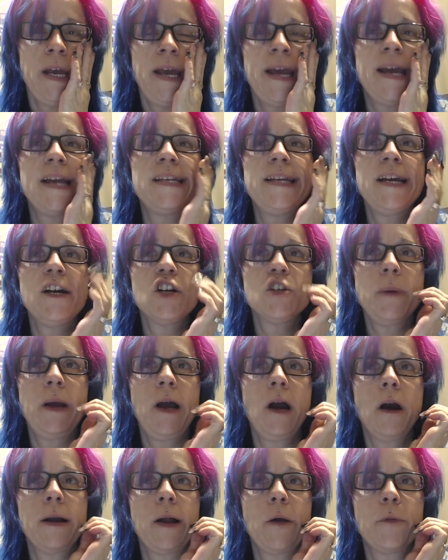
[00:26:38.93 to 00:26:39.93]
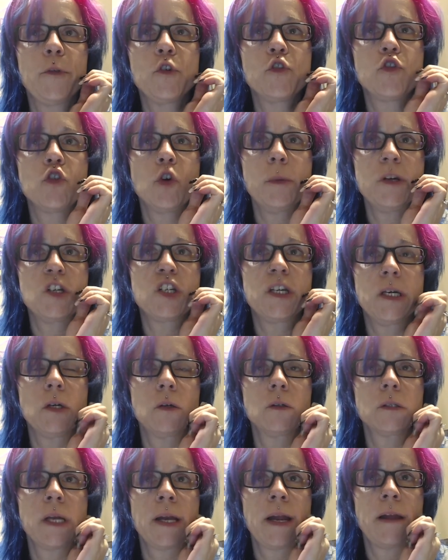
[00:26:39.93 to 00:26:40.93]
it tears my heart out. There's so much
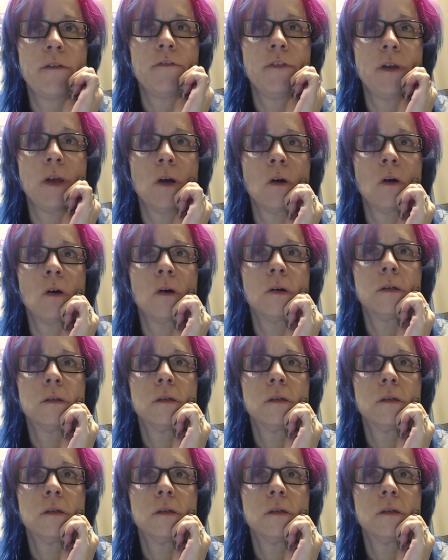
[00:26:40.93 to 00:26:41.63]
guilt that I feel,